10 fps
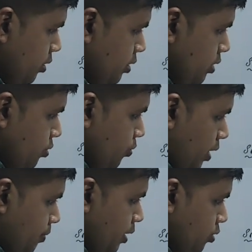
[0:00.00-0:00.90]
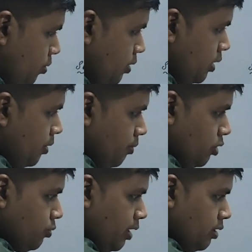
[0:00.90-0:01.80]
This is 1 by 2
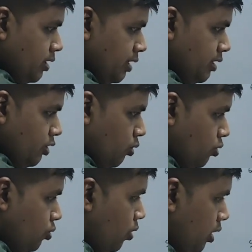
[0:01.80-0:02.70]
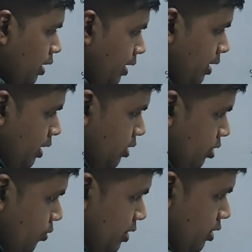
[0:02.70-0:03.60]
because we are changing row 2 only.
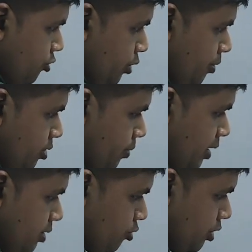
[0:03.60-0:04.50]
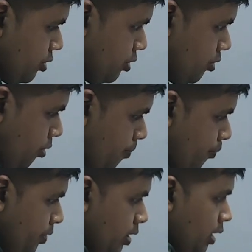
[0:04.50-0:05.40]
3 1s are 3. 3 minus 3 is
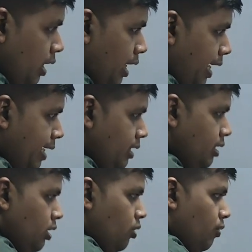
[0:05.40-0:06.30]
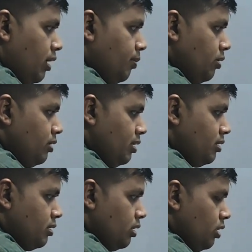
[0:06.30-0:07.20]
0. And what about
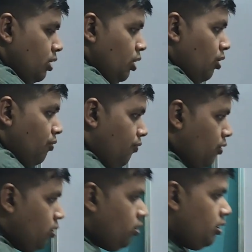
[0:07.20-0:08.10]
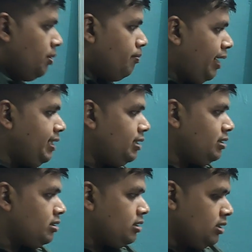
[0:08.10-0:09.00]
this? 4
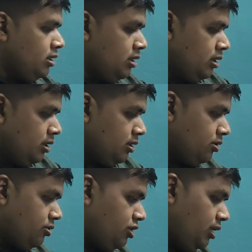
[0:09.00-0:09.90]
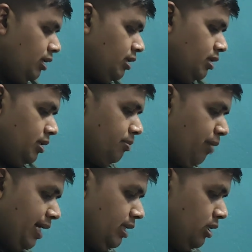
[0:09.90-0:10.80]
minus 3
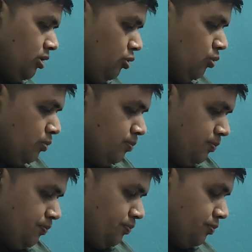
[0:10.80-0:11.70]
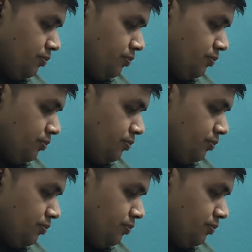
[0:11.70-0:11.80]
by 2.